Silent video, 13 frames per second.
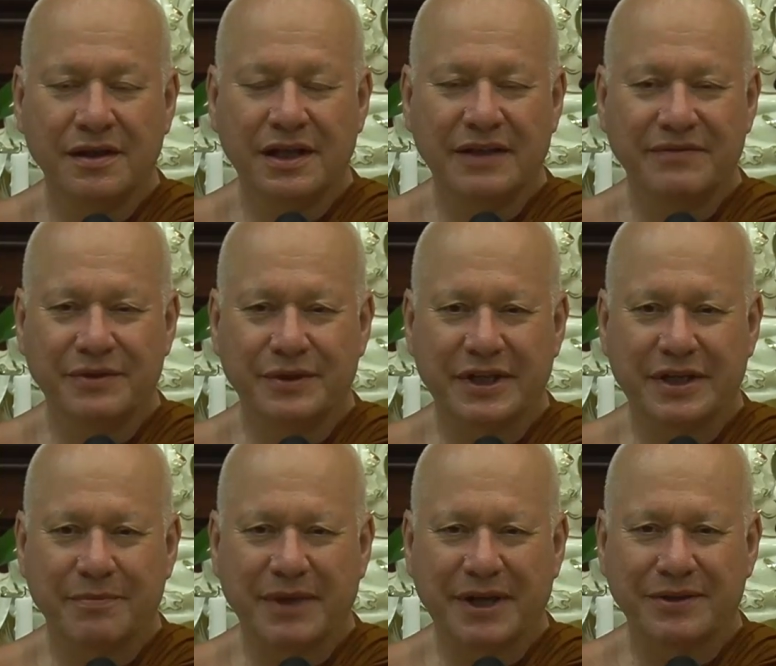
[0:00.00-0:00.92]
If you
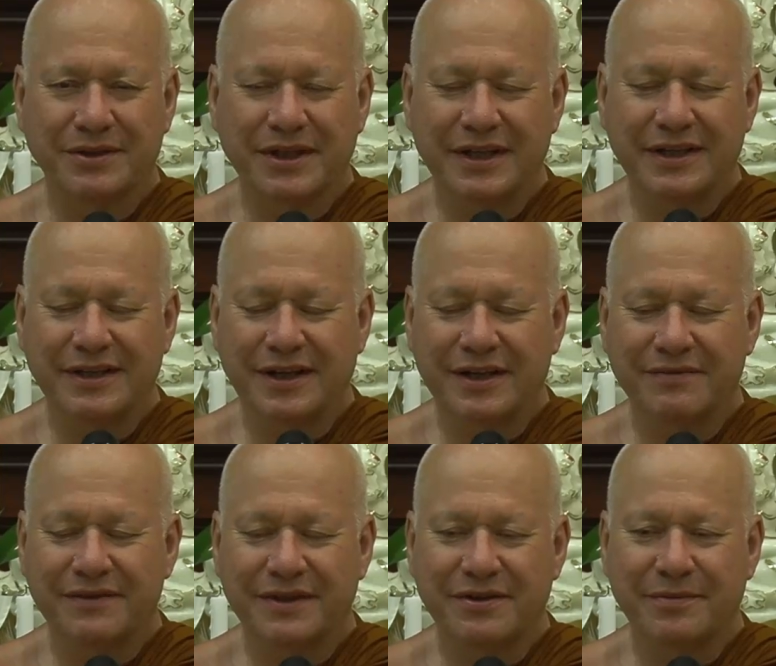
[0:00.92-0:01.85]
think about it, in
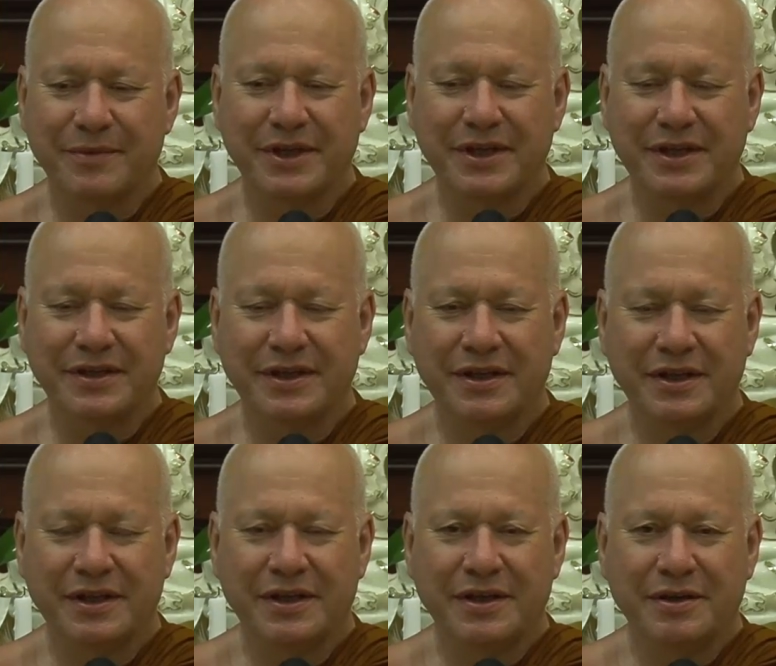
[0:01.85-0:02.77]
life there are many
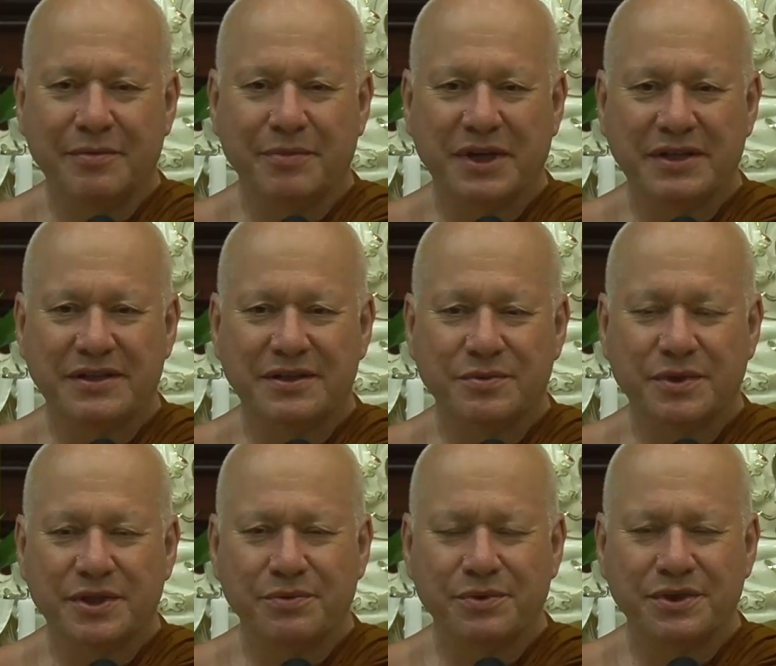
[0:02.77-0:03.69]
places
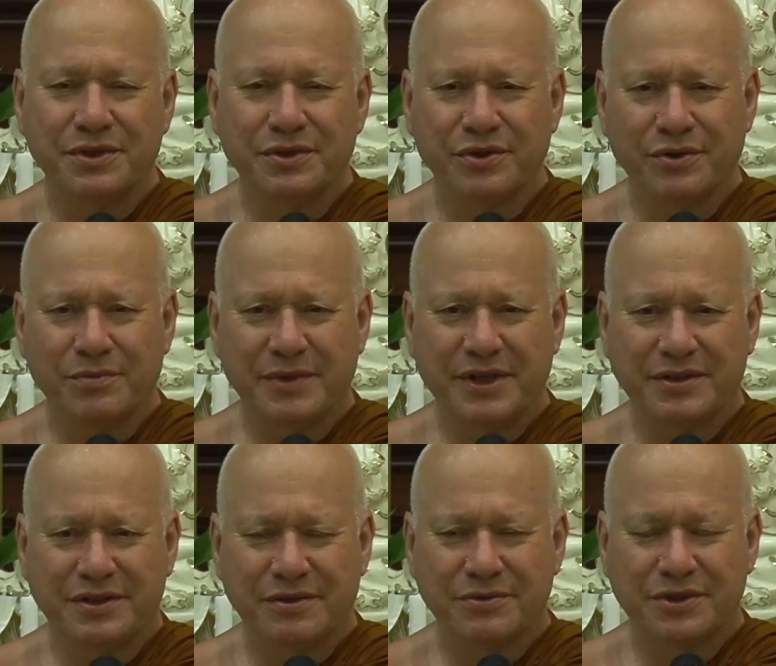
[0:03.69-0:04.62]
where you wouldn't normally
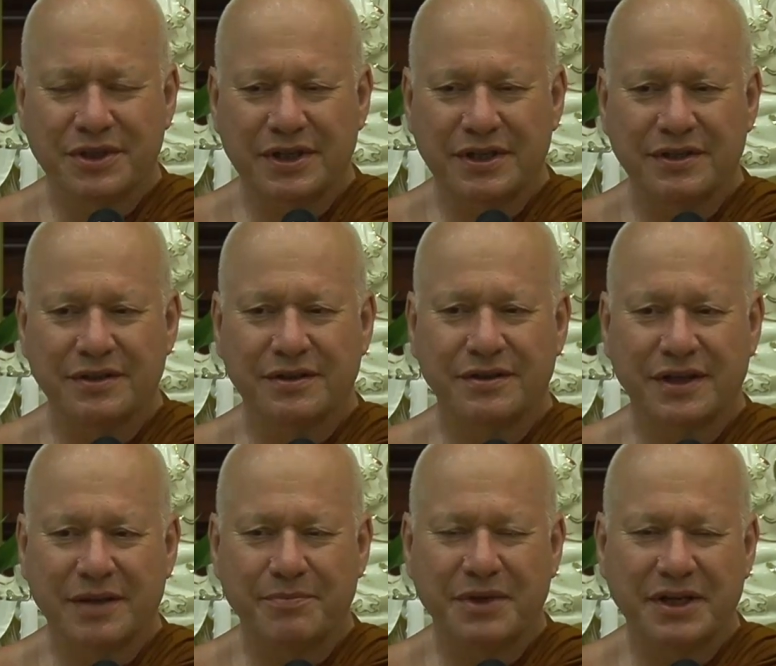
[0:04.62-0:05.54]
associate
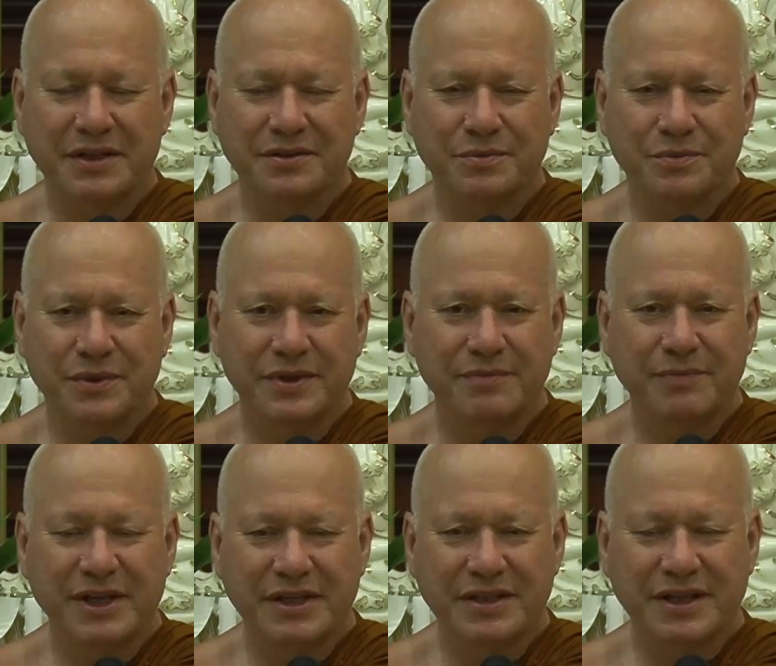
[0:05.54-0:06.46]
that place with
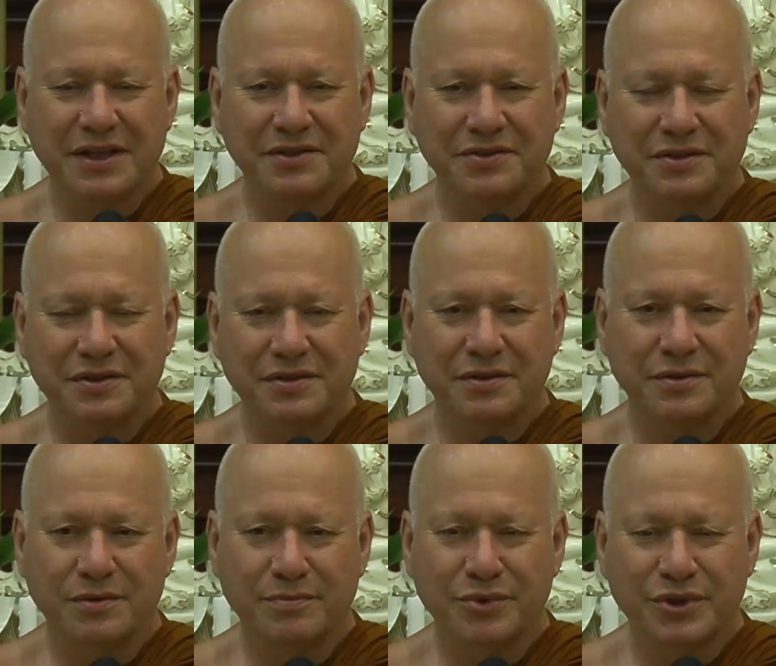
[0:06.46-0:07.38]
meditation
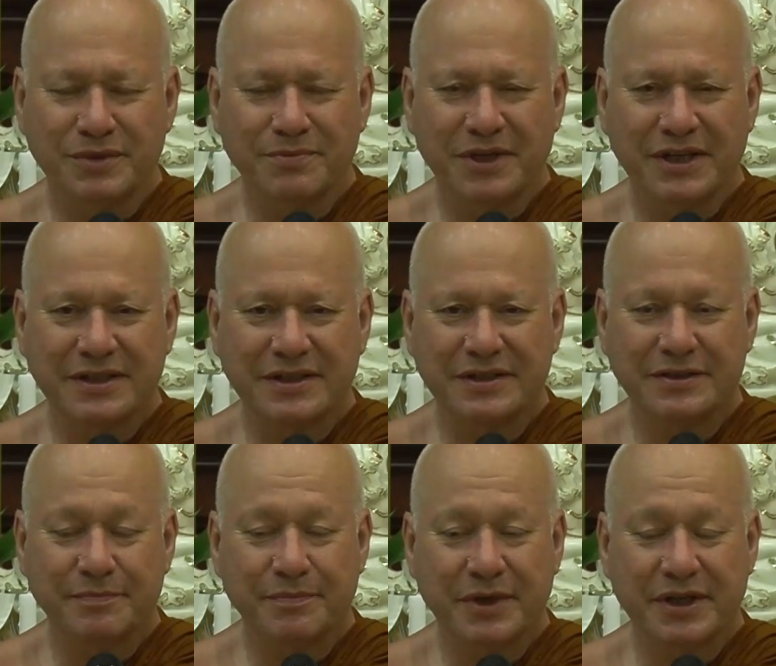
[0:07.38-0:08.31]
or Buddhist
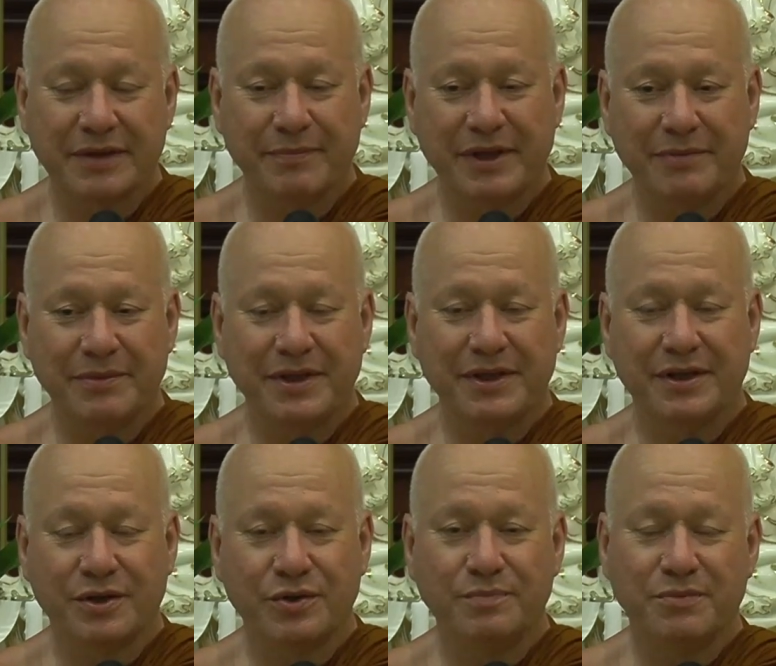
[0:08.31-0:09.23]
practice, but it may be a
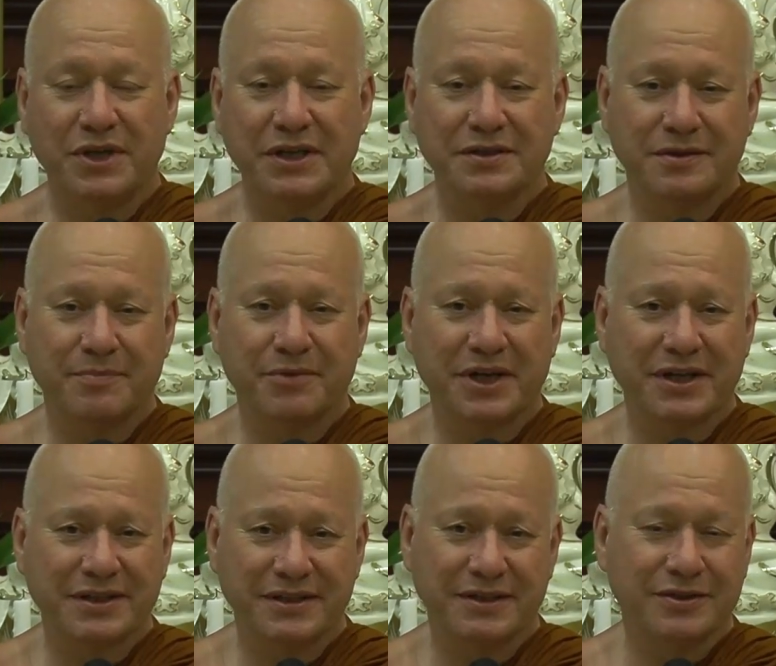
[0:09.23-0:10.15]
good place to
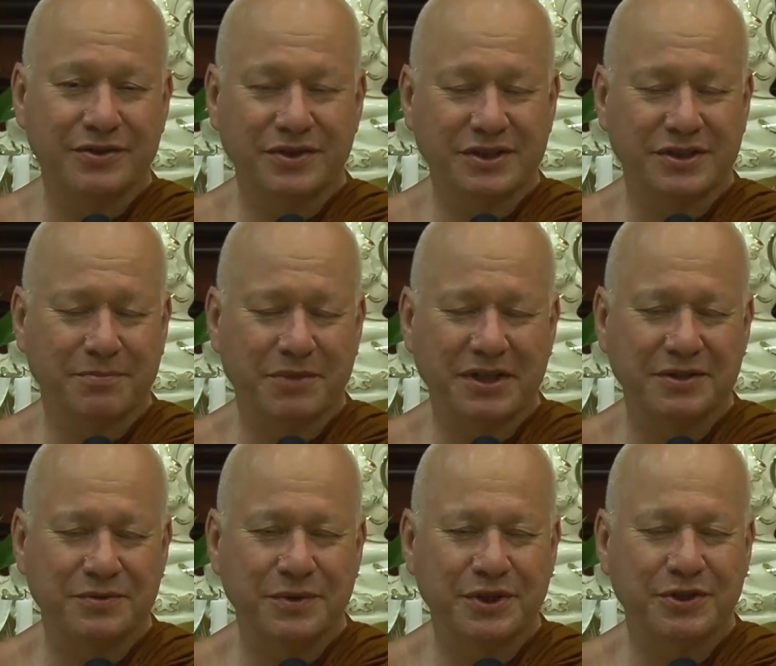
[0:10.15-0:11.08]
practice because it's a
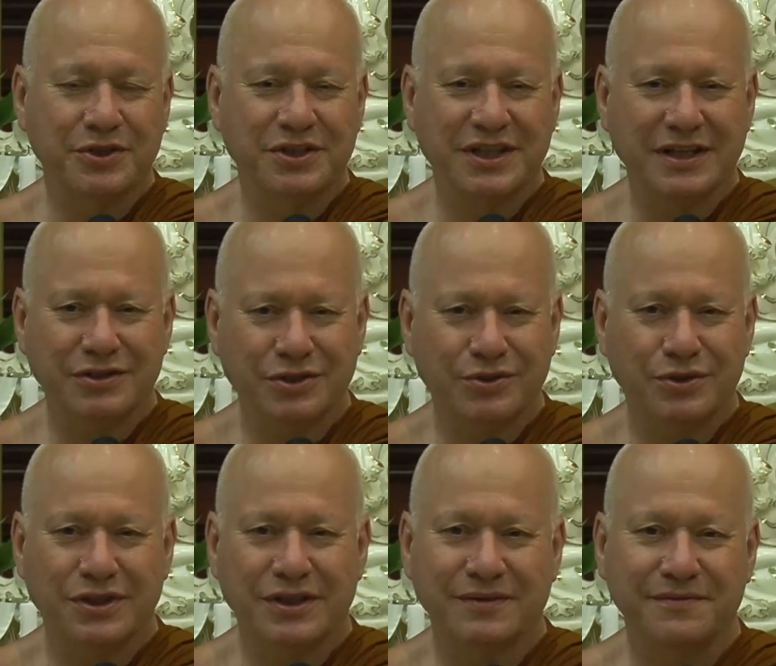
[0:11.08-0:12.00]
place where you can test
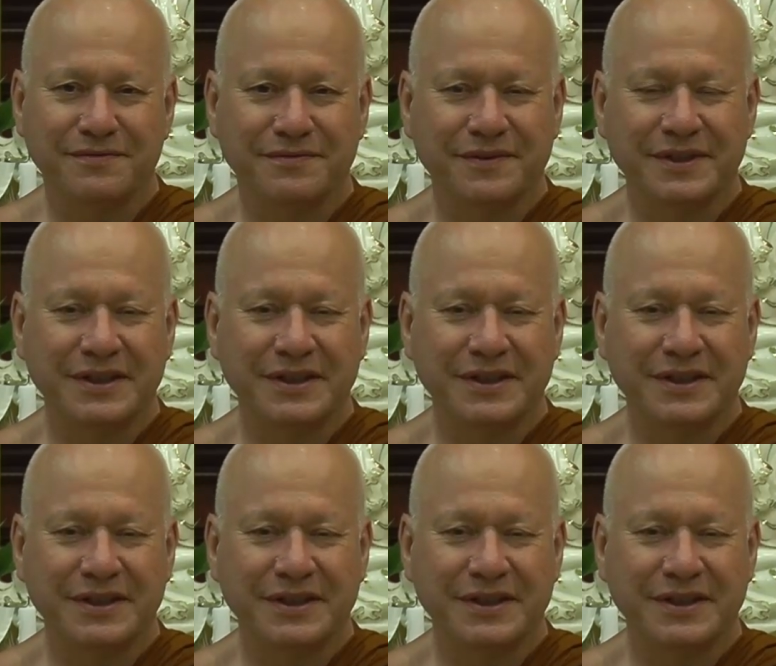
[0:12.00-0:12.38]
yourself.